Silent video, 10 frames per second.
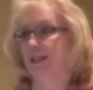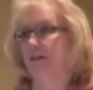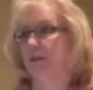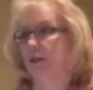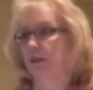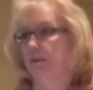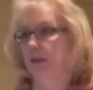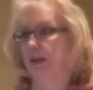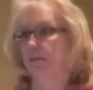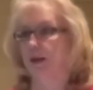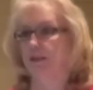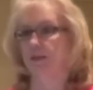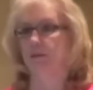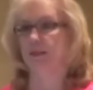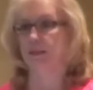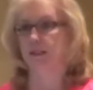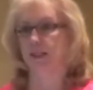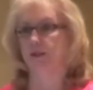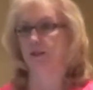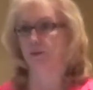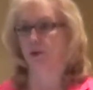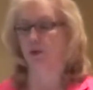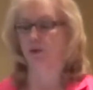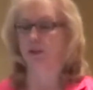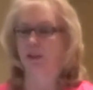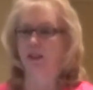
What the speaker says: even though they were getting meds, it wasn't the end of the world.